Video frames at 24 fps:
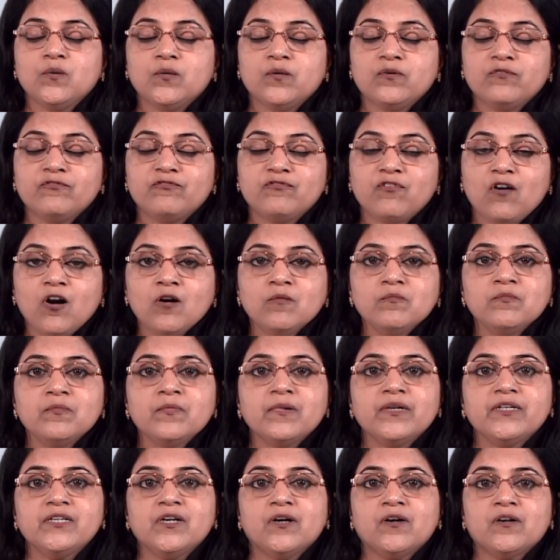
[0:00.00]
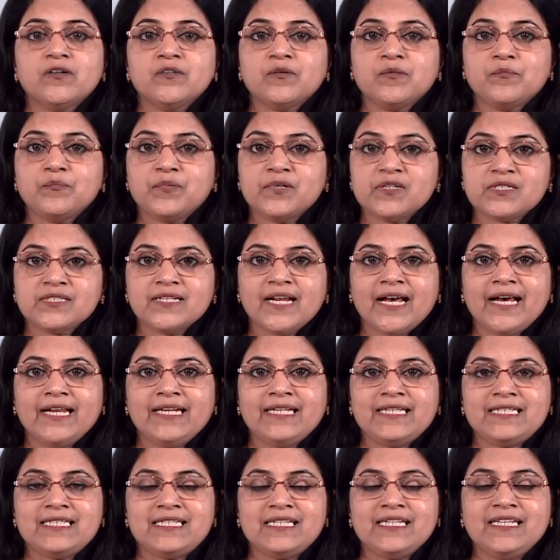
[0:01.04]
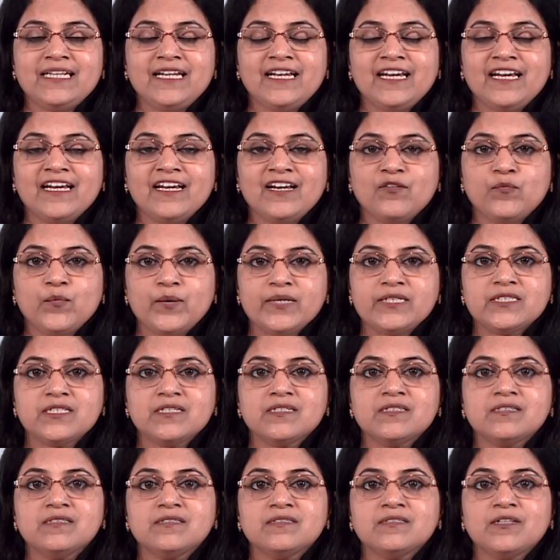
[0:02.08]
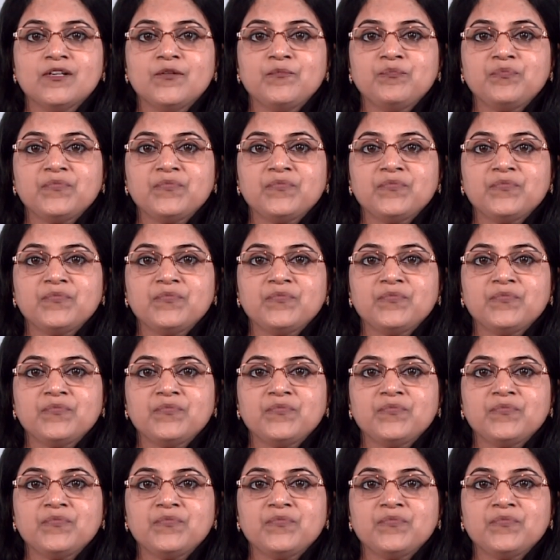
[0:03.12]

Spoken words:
form your personality, which is